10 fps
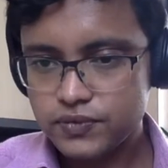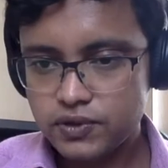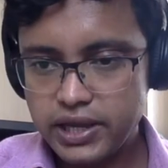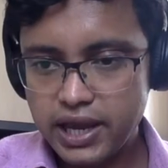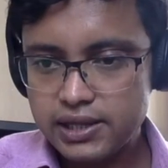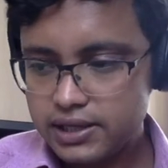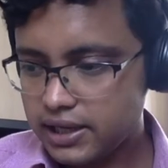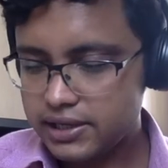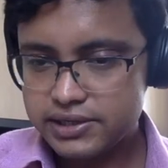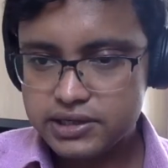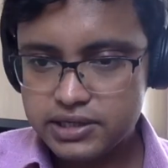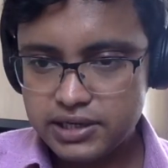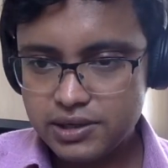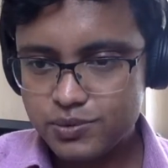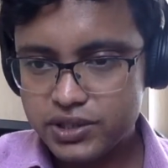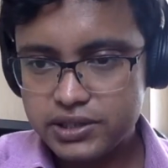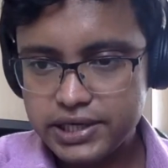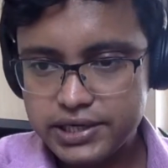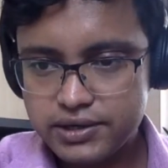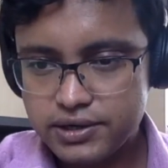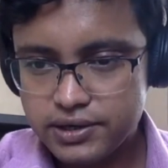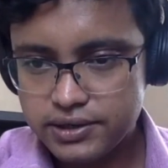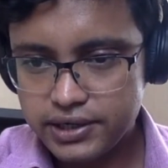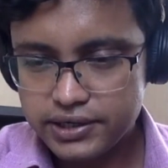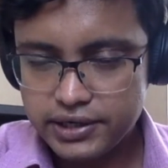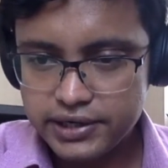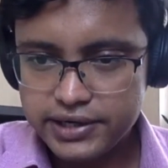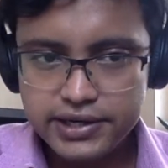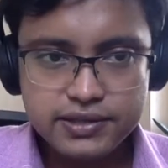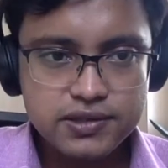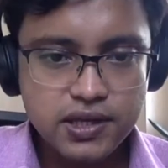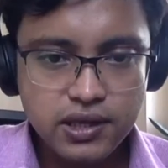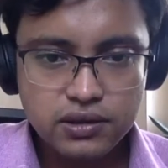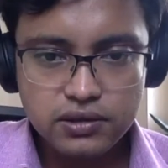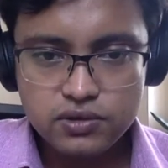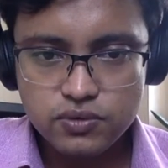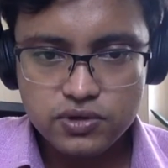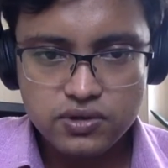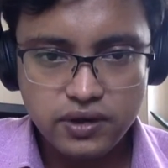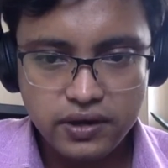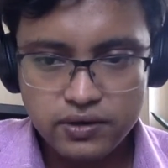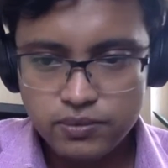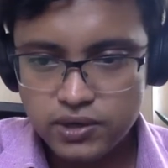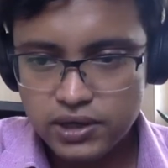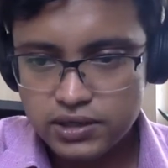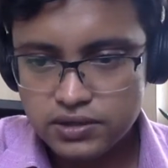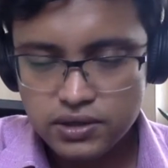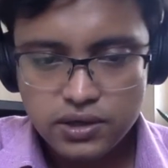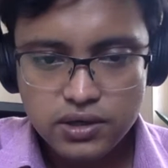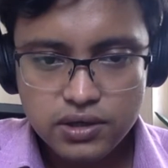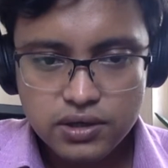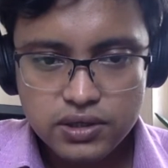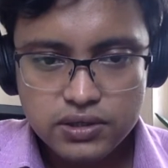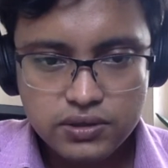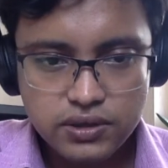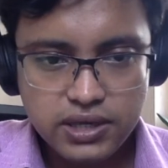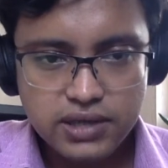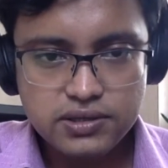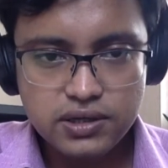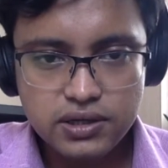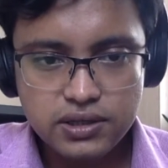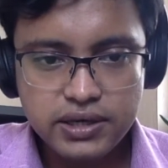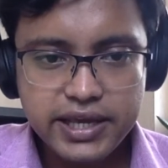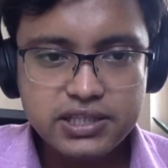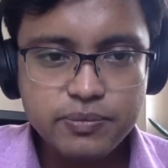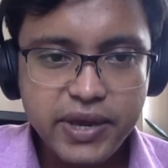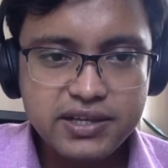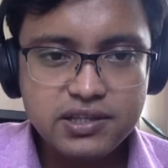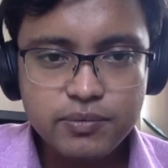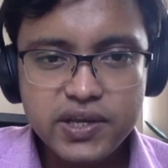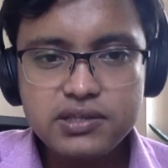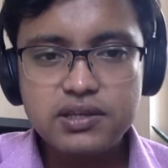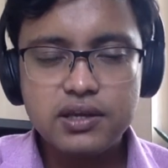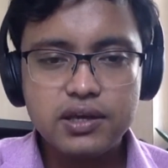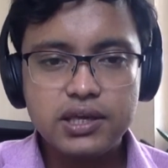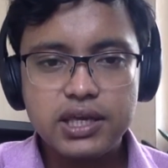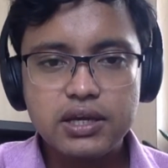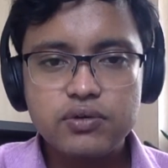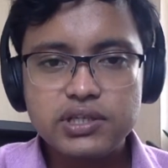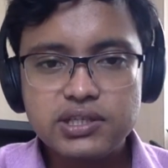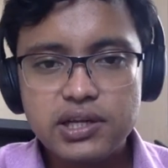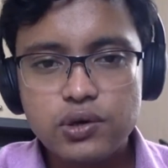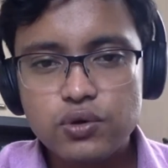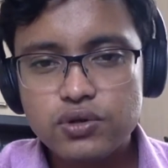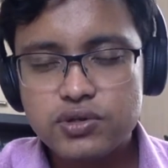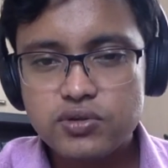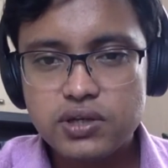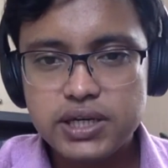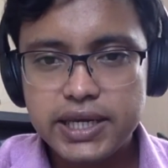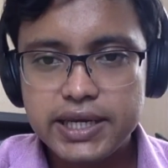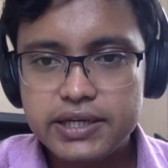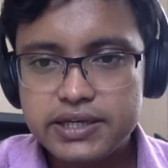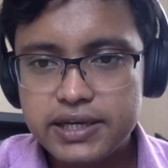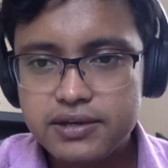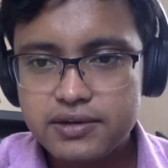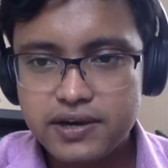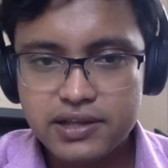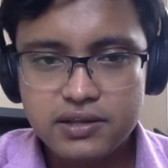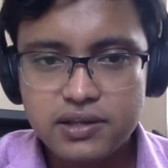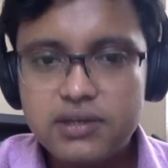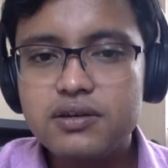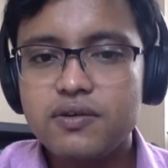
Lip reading: Okay, I'll deal with the attendance thing towards the end of the class. So yes, the next maxim is equity looks to the intent rather than